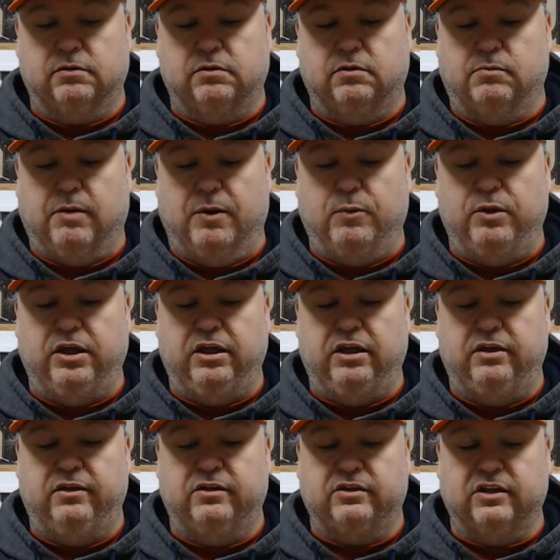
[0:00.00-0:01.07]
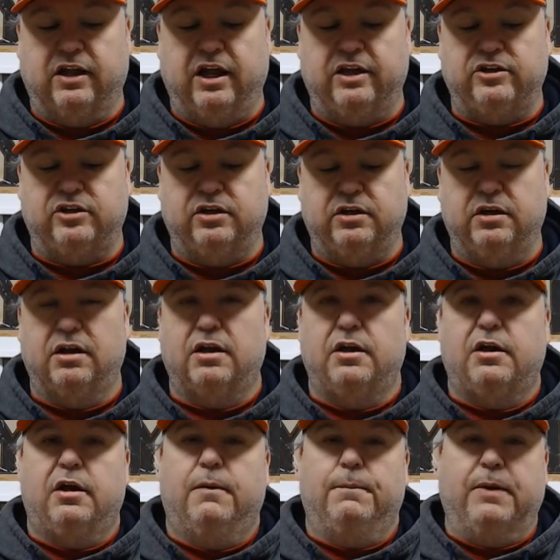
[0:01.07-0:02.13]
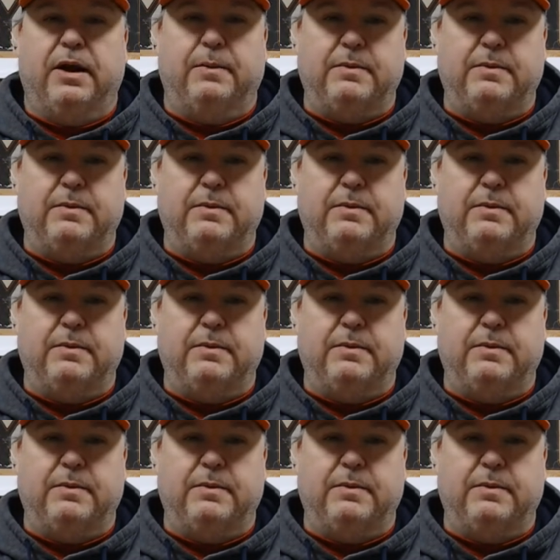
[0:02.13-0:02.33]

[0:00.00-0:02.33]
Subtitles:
Wii selection, but I'm